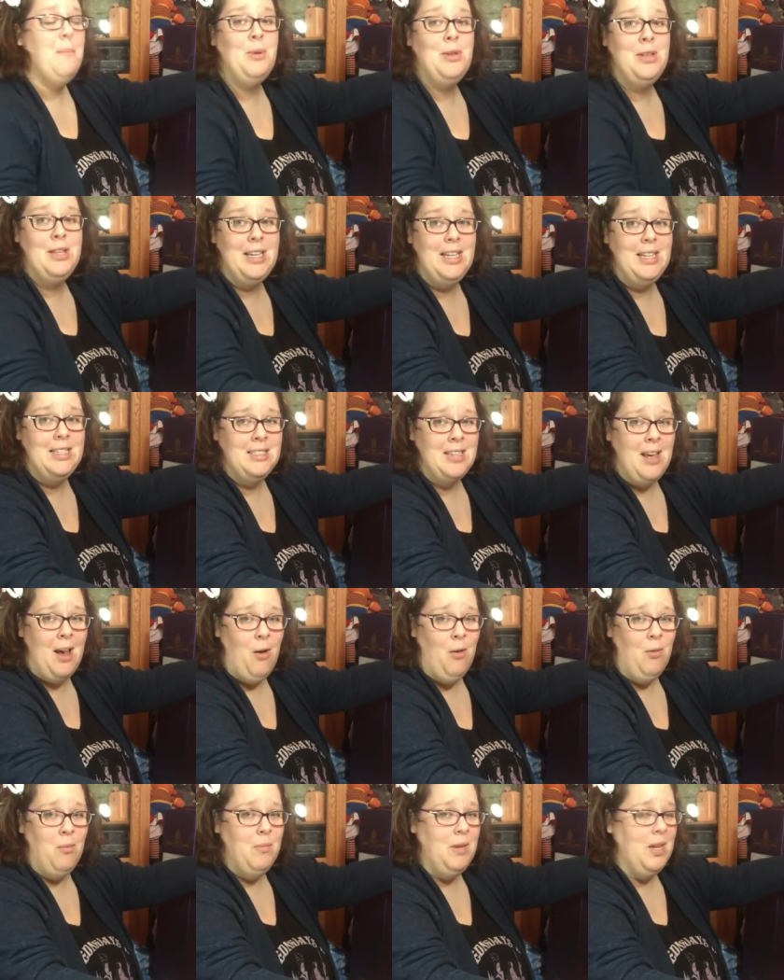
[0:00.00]
Please
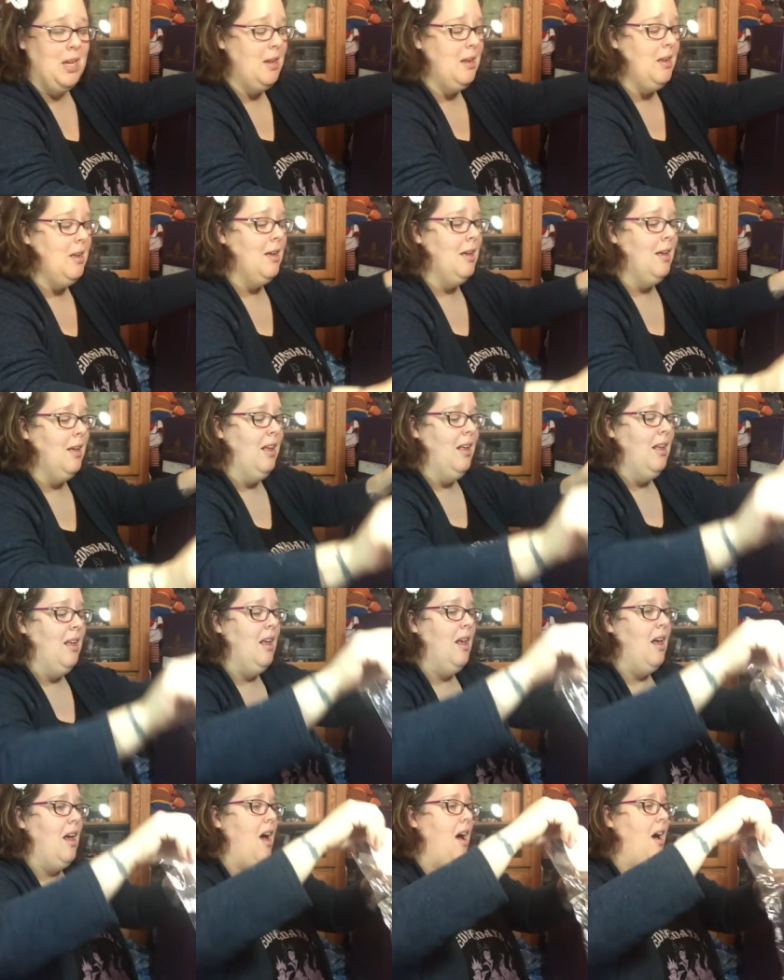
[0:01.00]
help me.
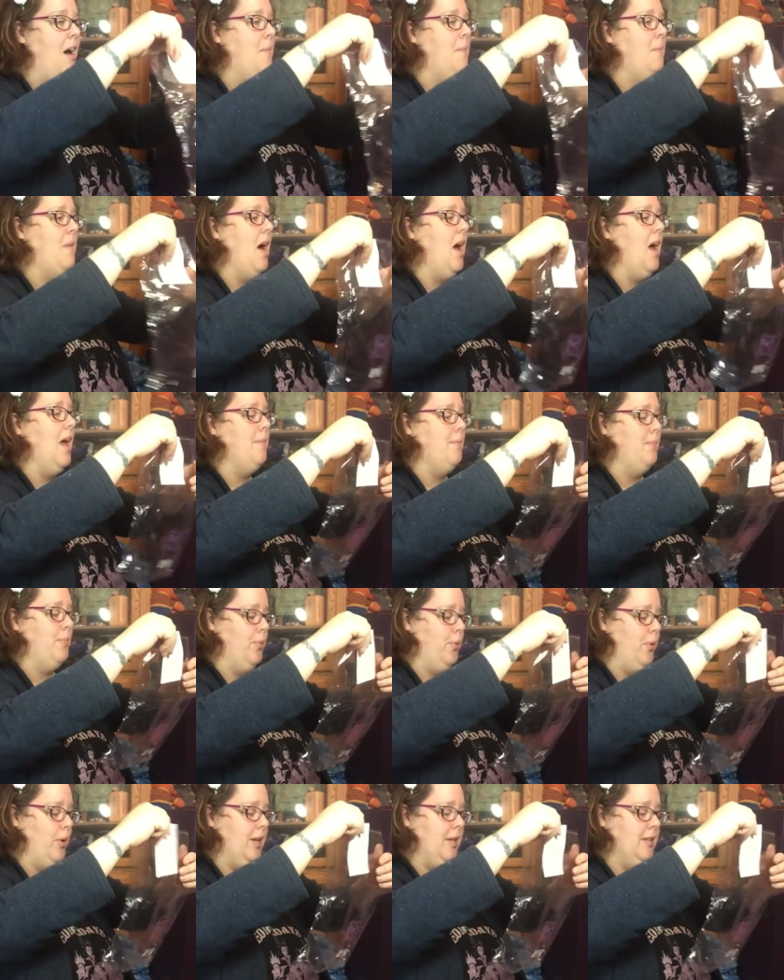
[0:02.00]
Um, I'm
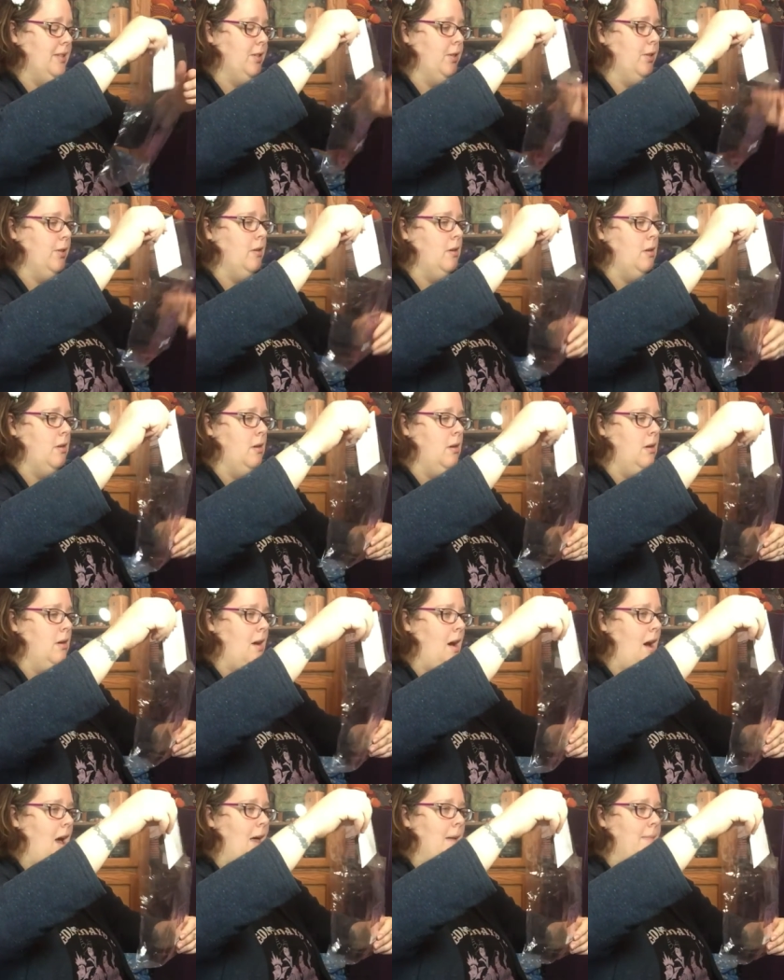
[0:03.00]
pretty certain
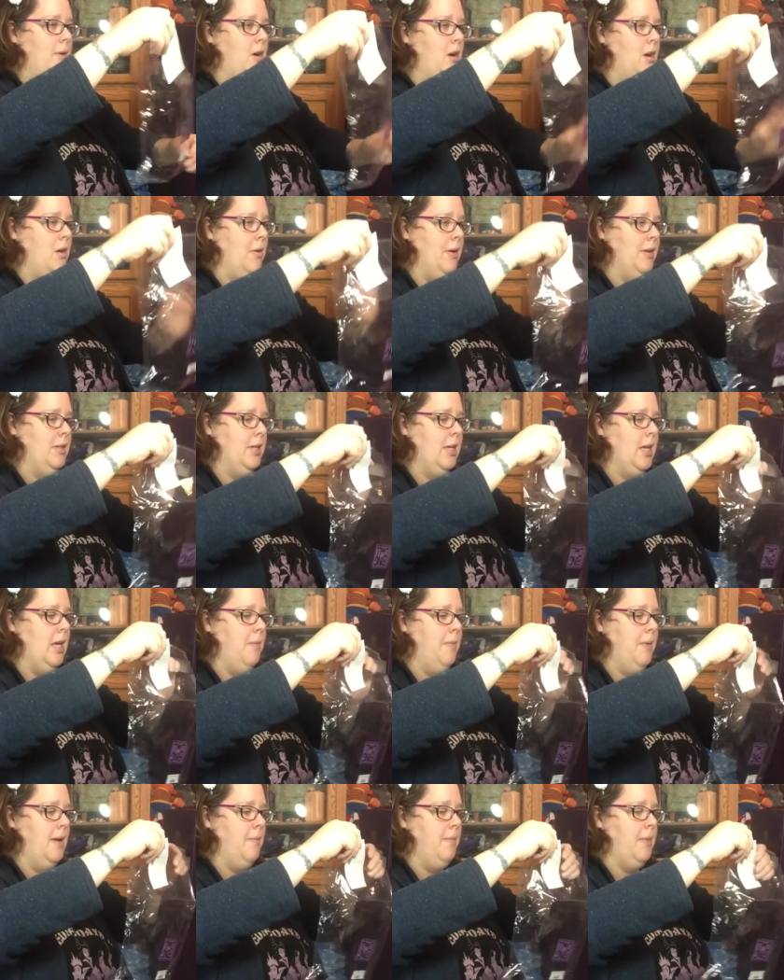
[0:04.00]
I'm not going to
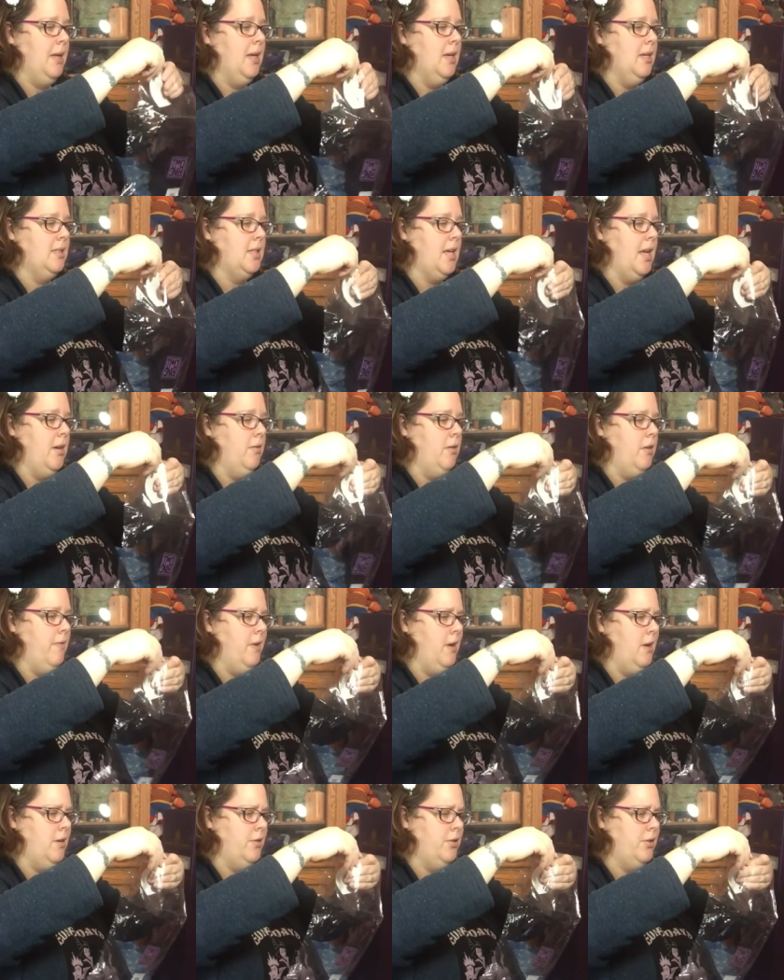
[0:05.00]
keep it because I don't
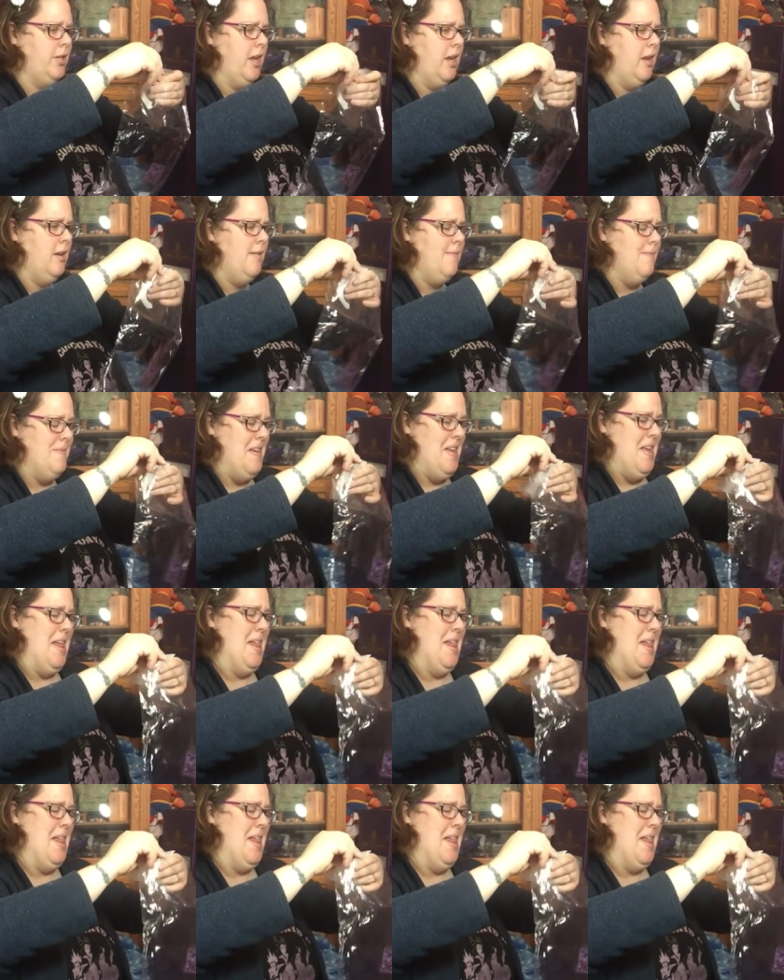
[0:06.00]
even understand it.